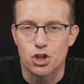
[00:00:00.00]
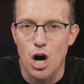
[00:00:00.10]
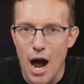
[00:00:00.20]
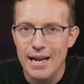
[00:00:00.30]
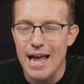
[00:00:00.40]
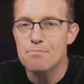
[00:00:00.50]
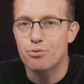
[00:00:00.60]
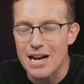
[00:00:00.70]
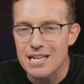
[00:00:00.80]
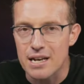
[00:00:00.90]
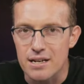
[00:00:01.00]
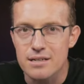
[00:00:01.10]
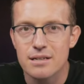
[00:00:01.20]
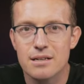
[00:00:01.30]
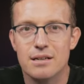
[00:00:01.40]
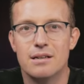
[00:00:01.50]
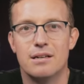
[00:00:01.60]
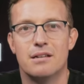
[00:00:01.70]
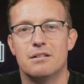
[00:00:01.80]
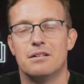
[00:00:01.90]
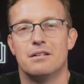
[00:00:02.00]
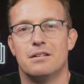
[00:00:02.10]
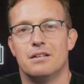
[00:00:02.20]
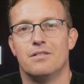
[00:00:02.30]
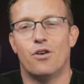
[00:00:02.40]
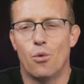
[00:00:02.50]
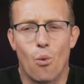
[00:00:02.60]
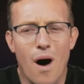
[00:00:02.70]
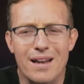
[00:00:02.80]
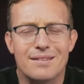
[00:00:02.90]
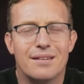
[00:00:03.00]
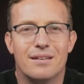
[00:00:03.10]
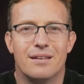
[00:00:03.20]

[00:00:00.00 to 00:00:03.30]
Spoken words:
trying a president for what?